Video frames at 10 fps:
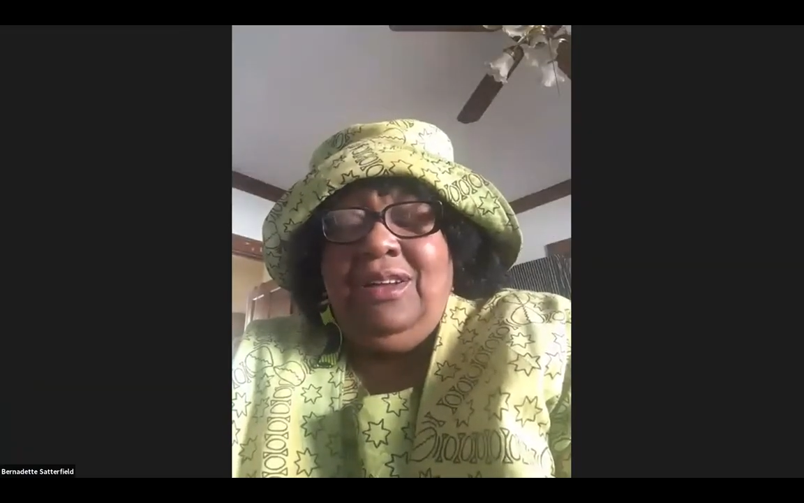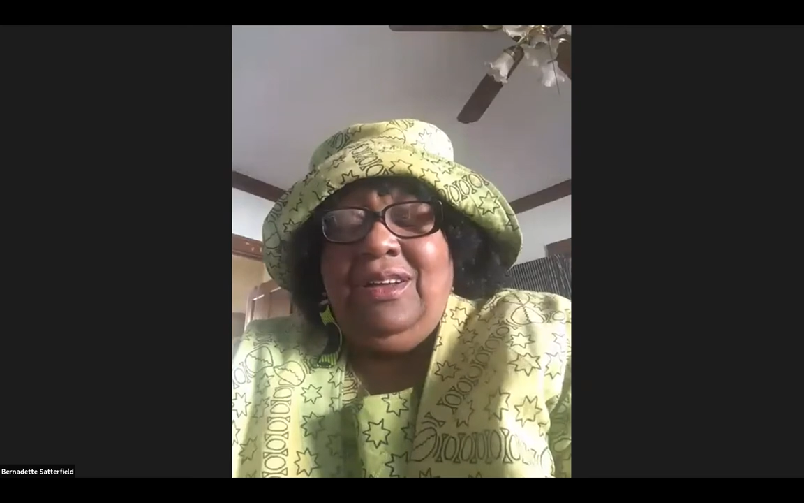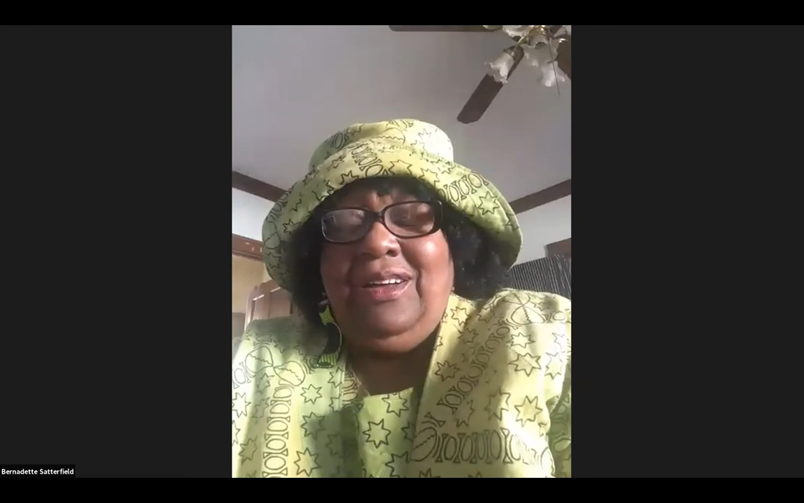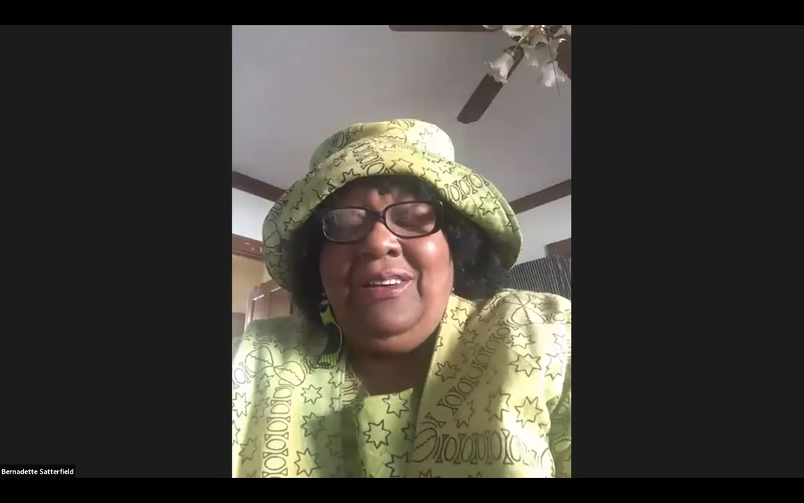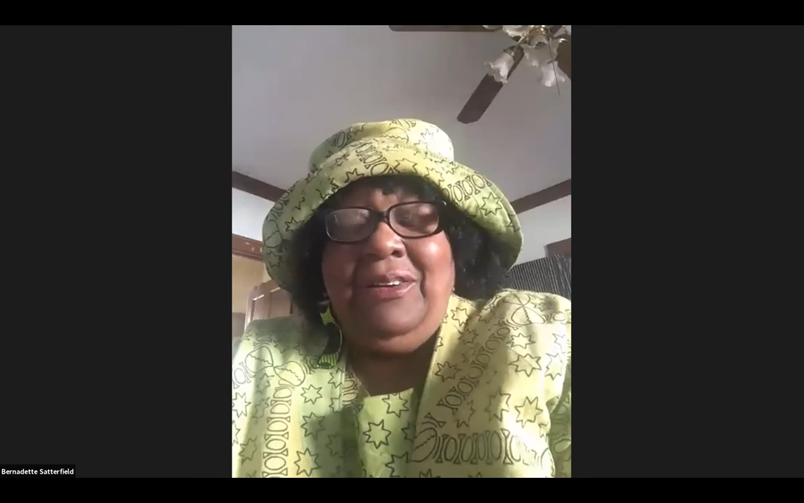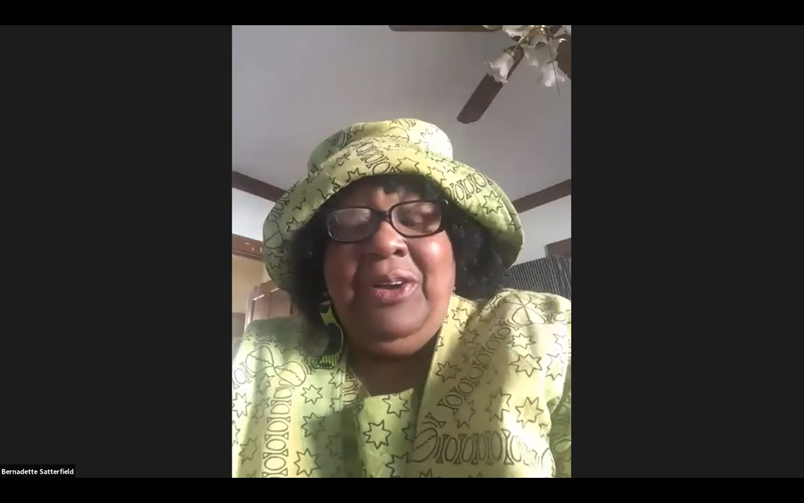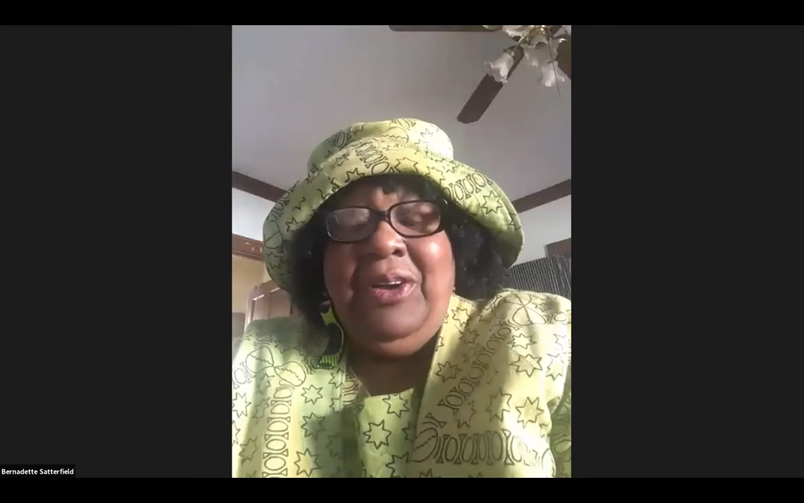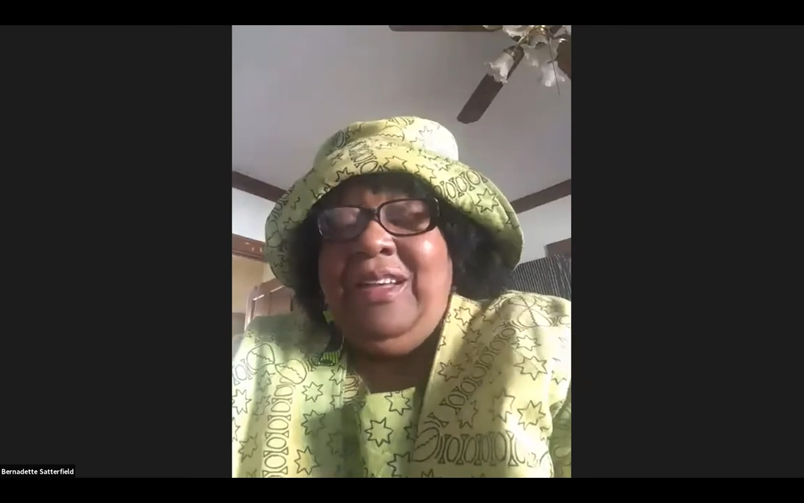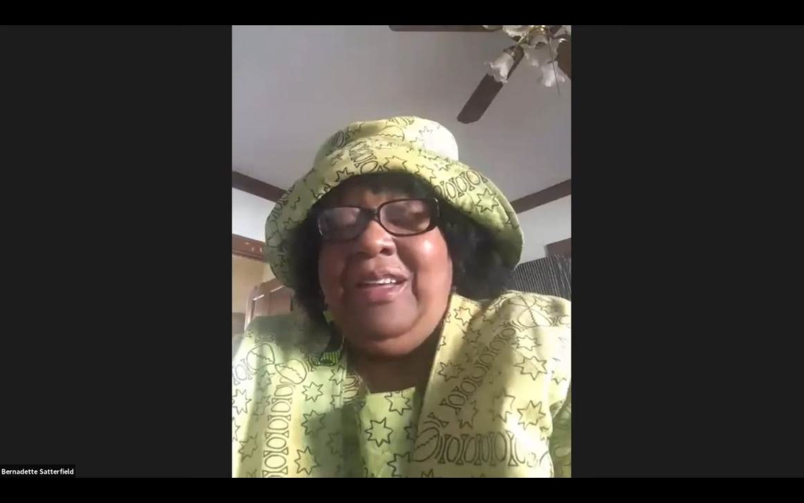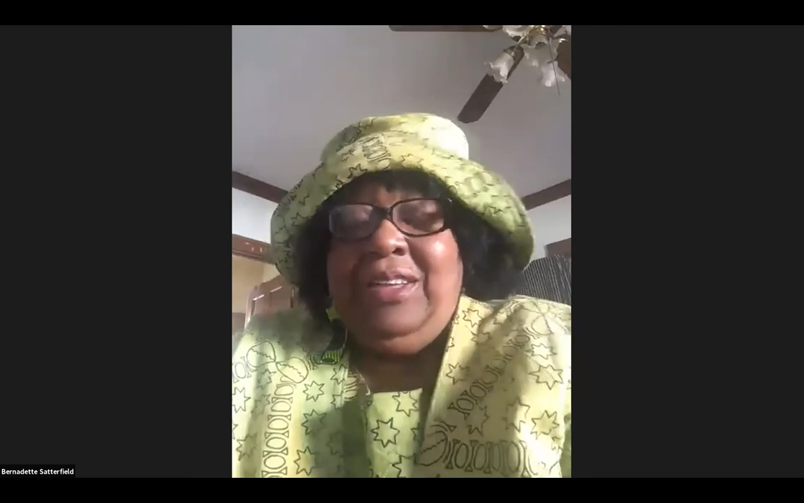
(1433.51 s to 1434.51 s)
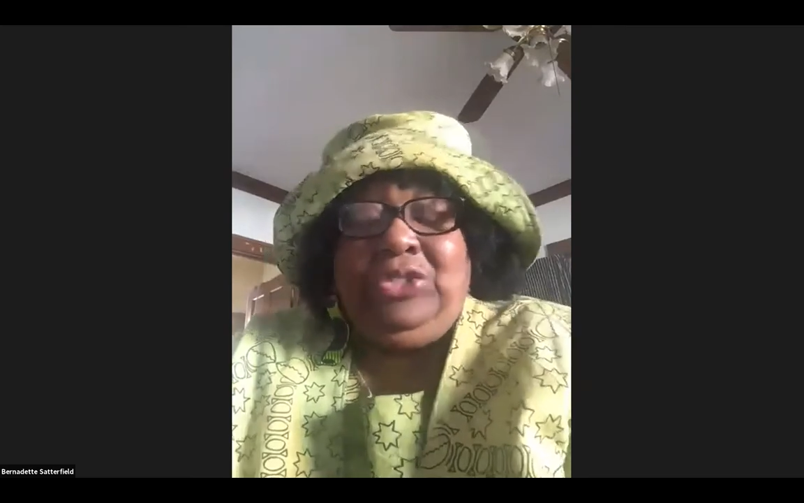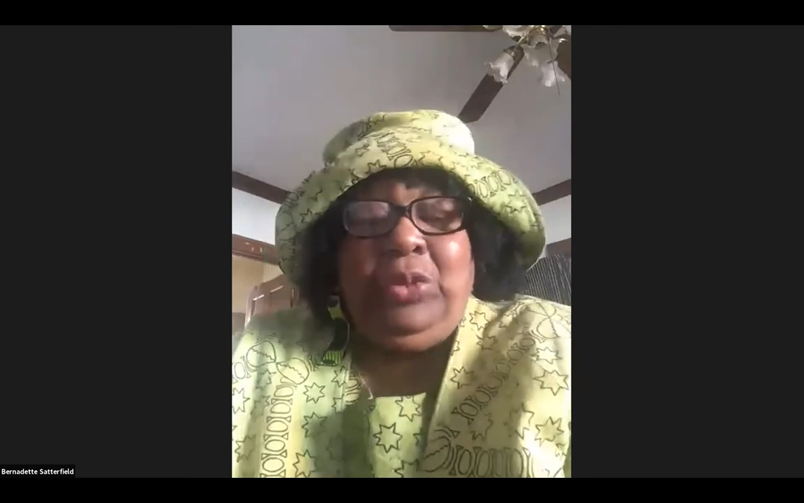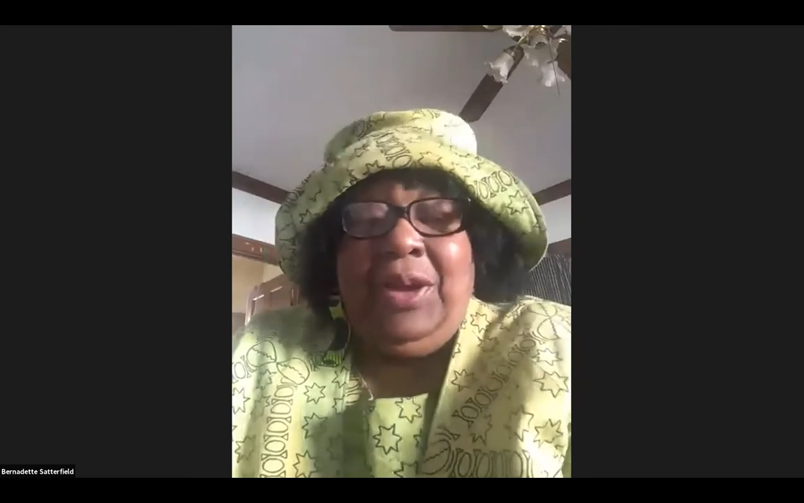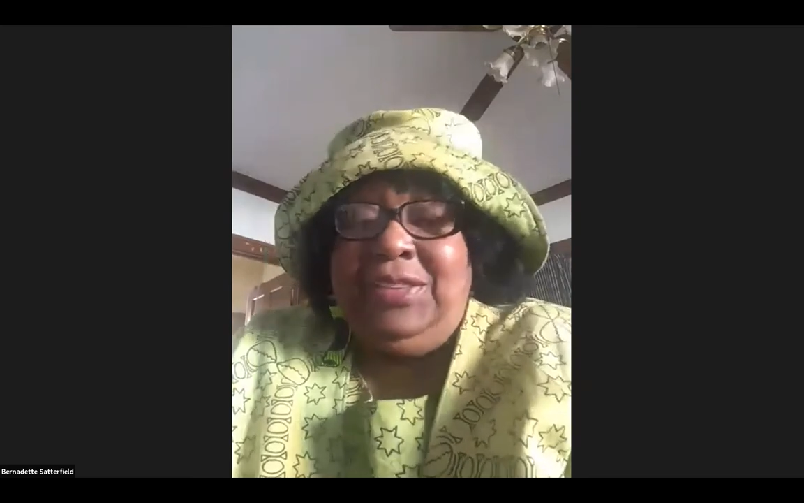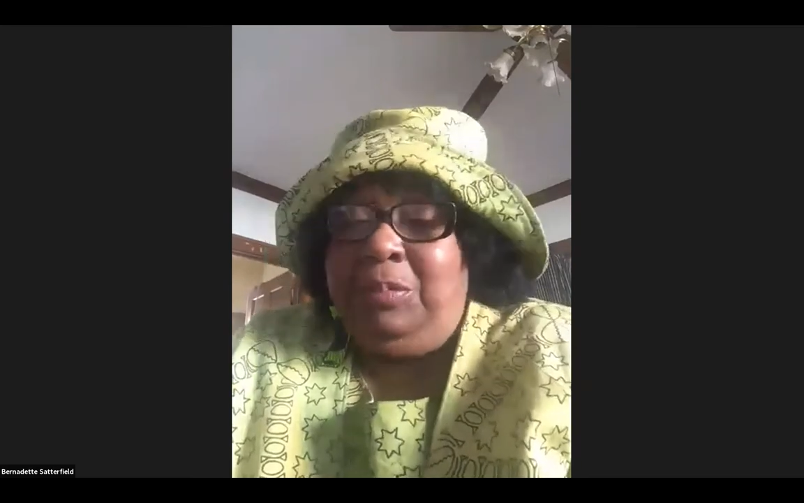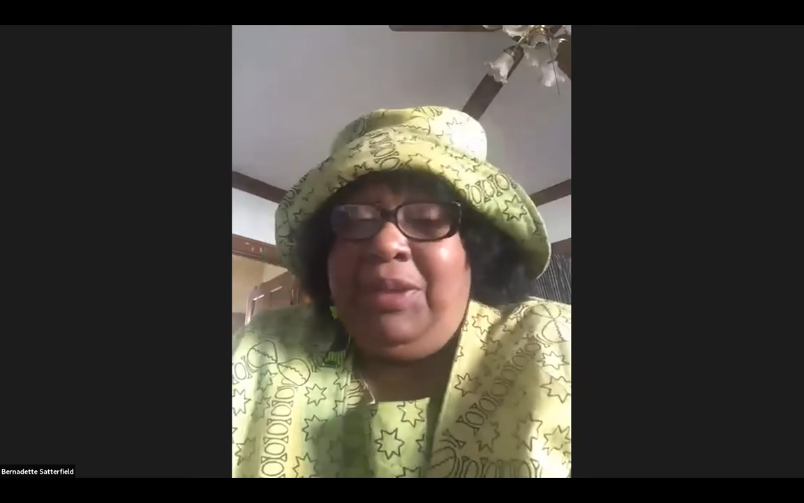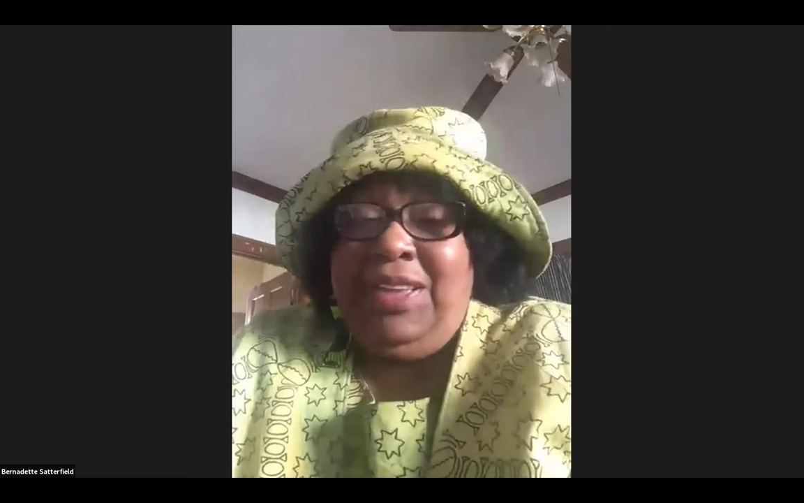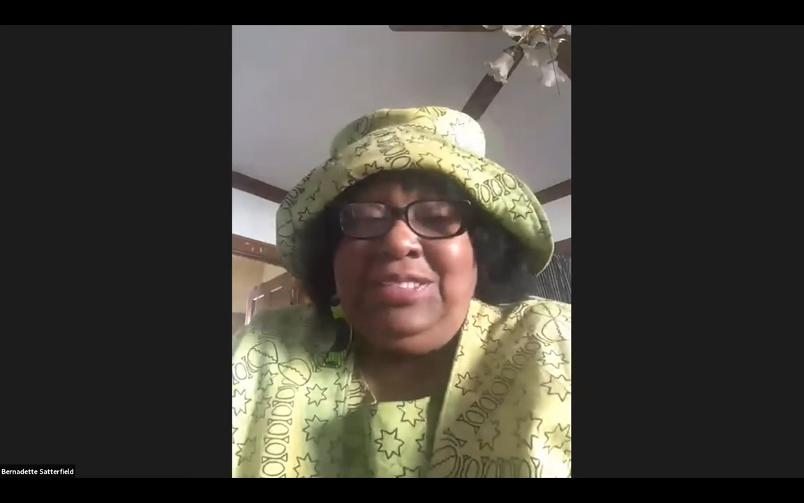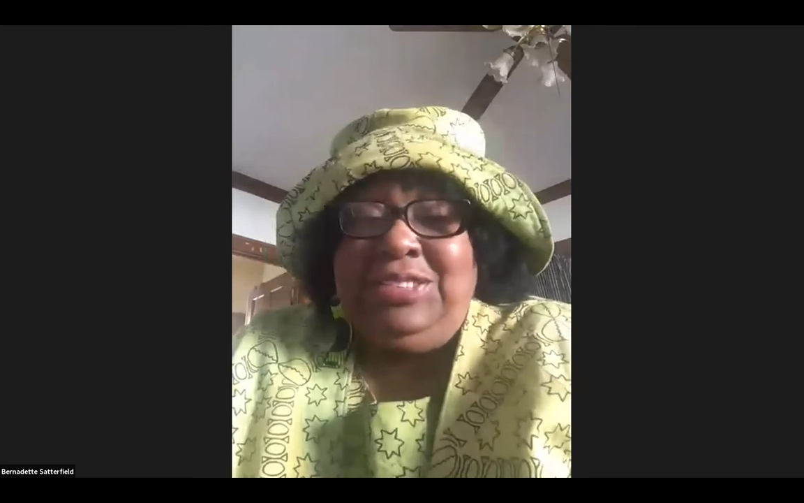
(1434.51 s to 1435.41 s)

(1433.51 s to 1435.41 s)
trying to pass